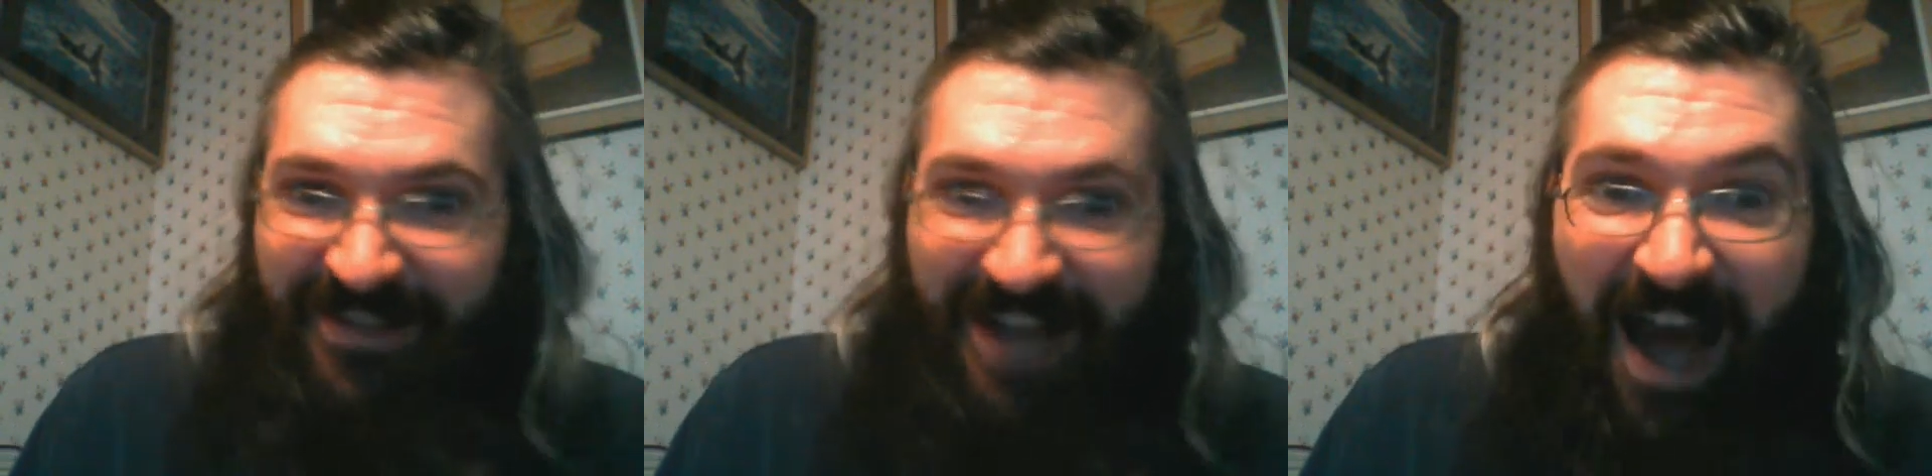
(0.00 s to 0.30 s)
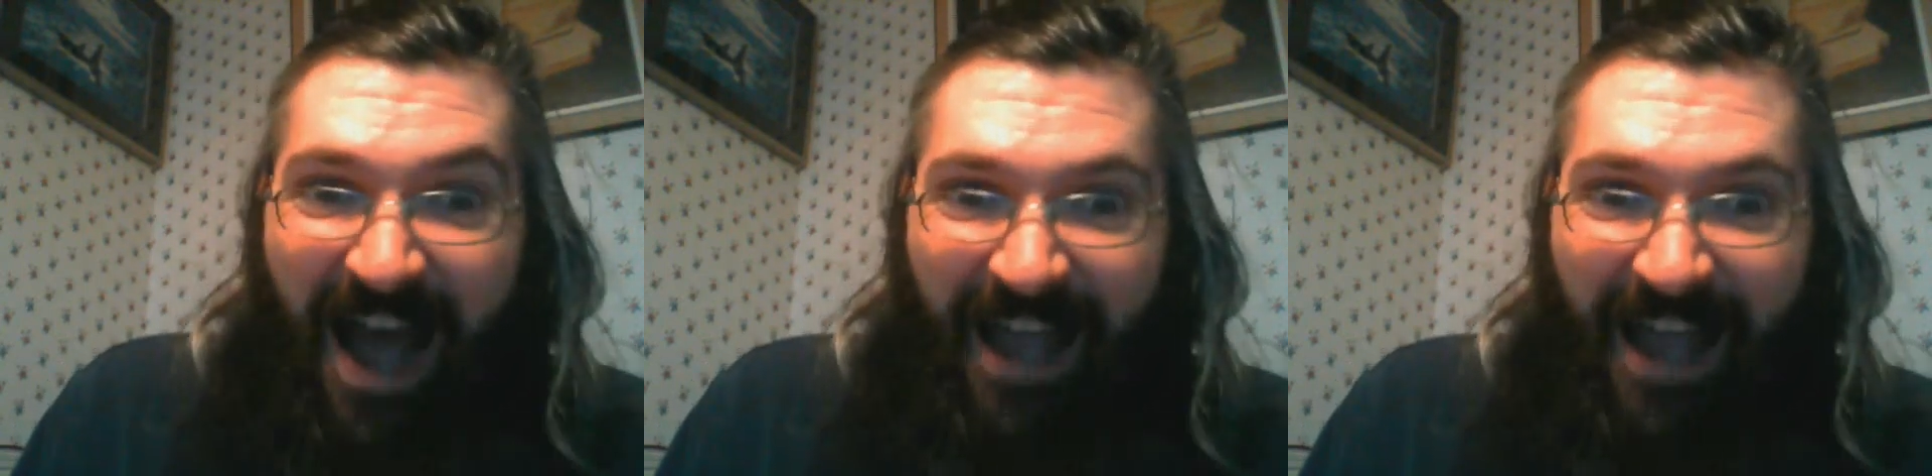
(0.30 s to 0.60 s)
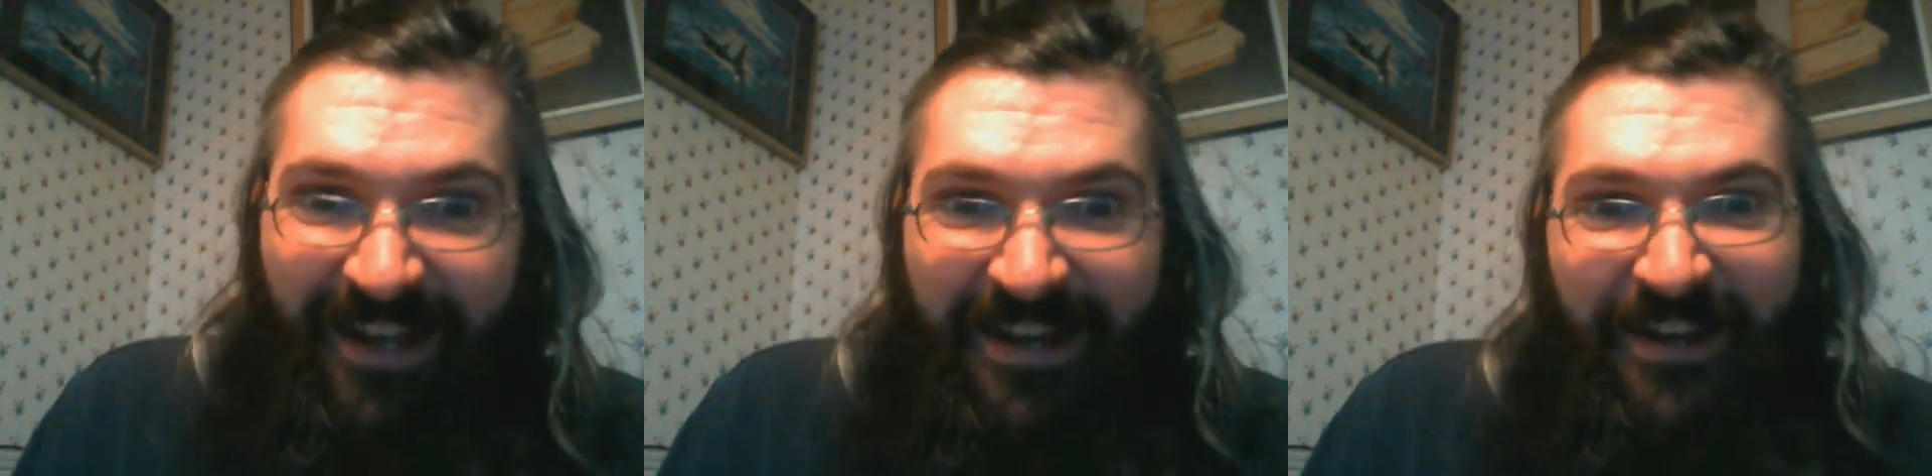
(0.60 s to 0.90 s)

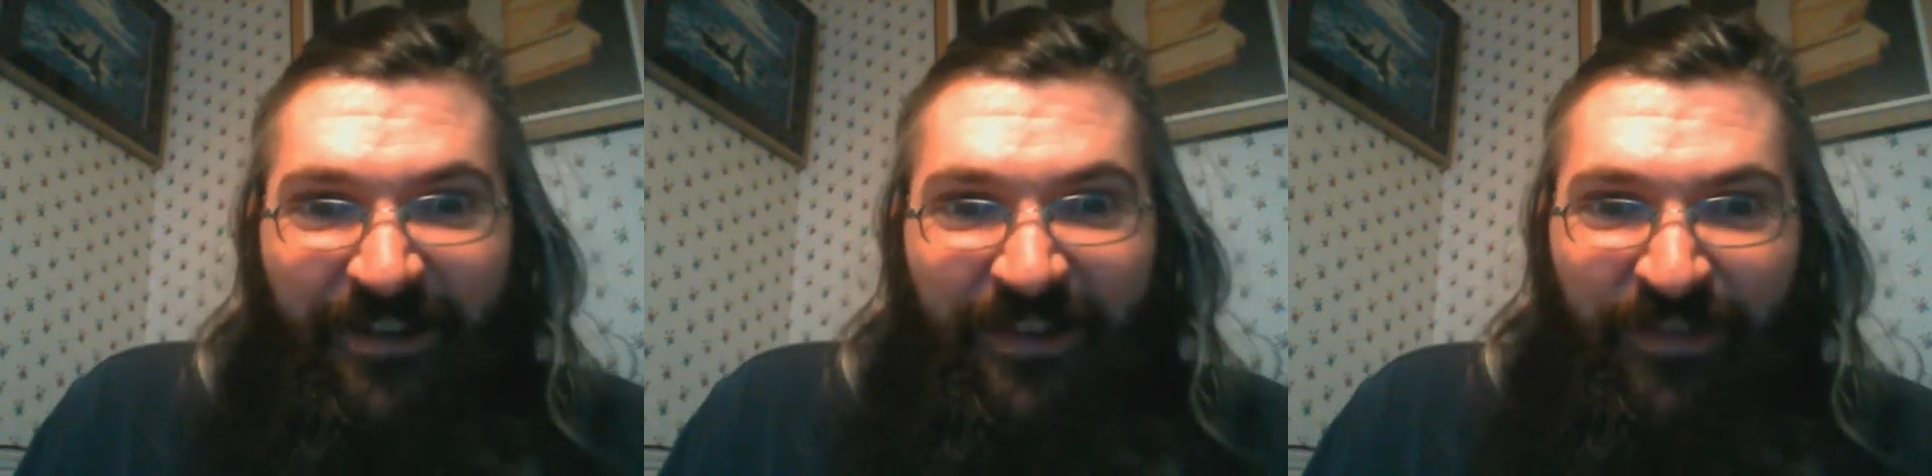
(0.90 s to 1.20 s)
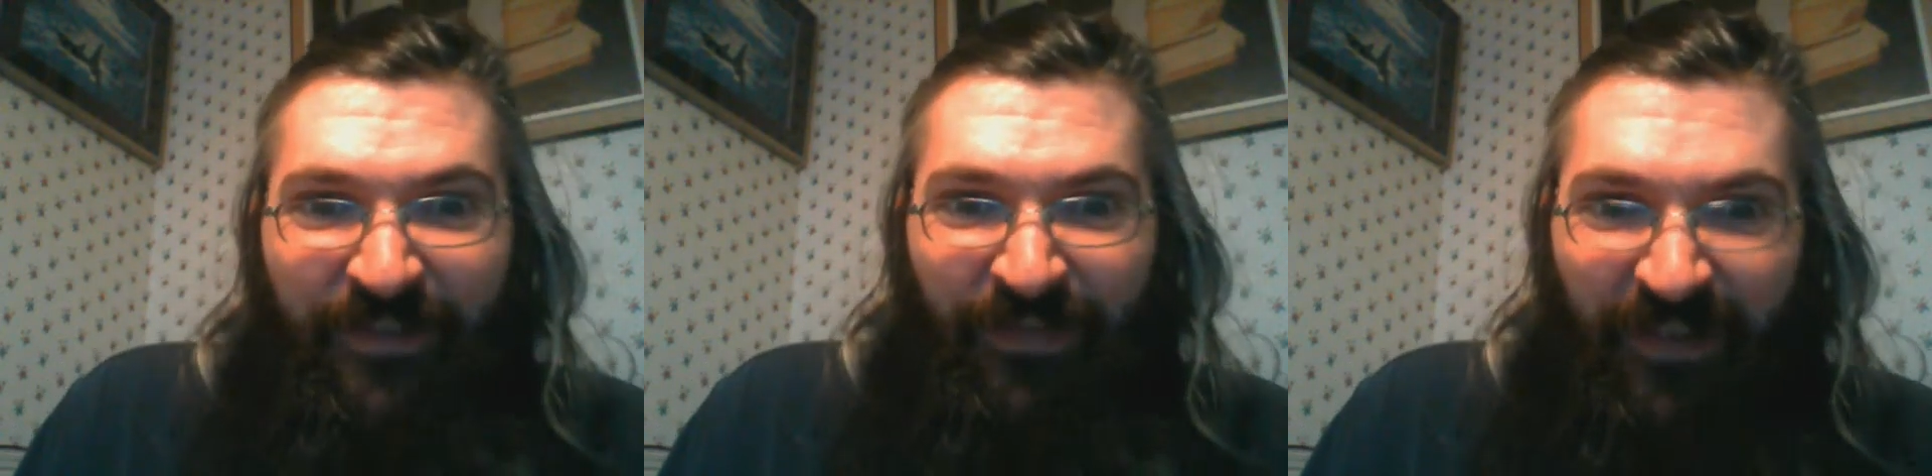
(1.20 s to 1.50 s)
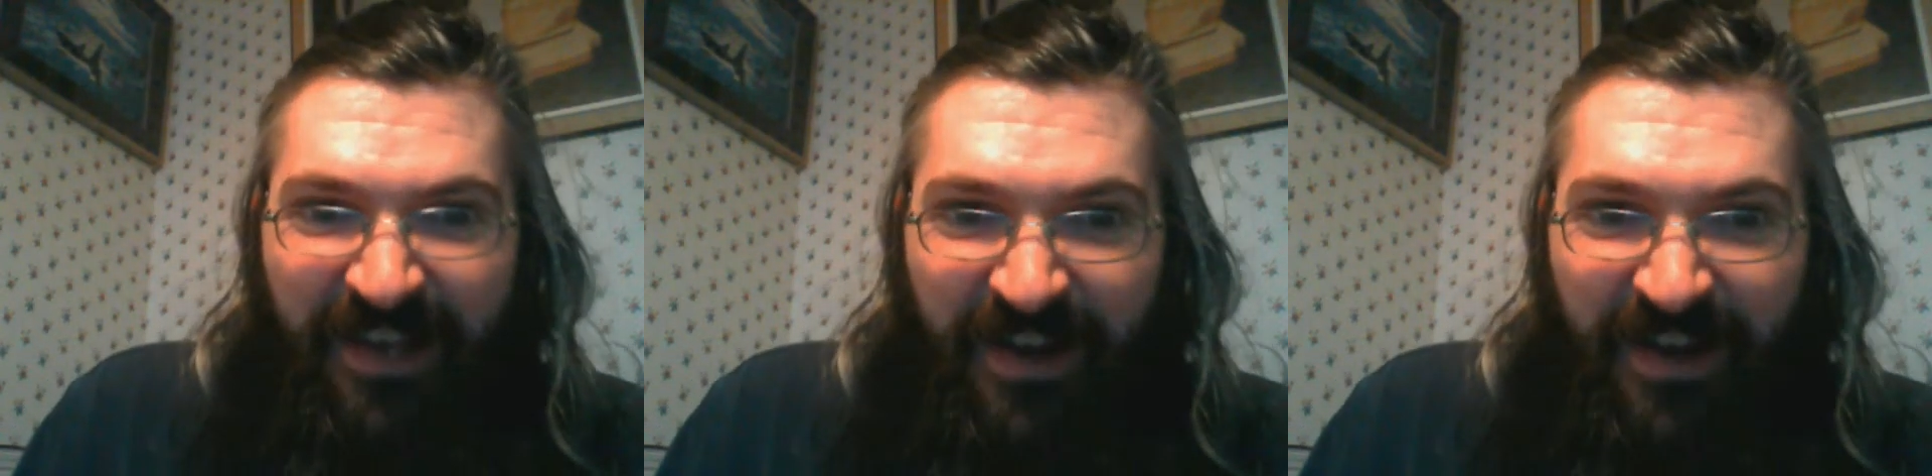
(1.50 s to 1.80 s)
die. Good for
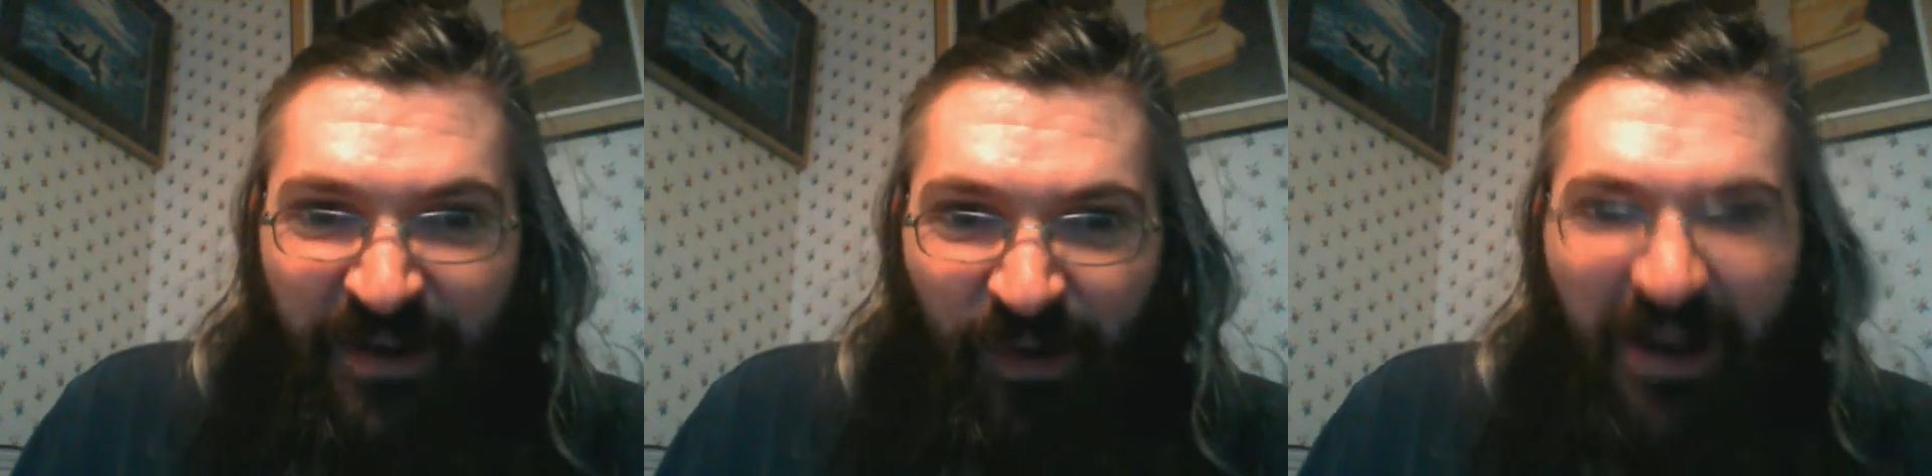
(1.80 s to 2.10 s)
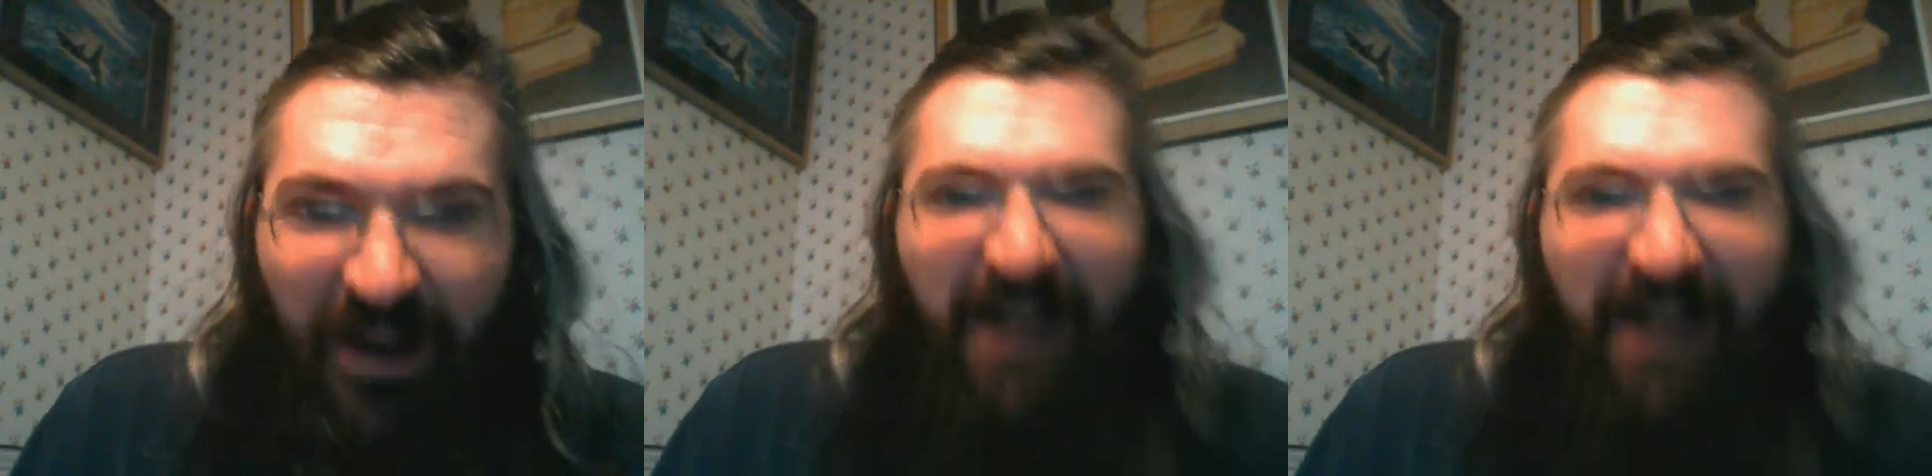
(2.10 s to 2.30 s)
you.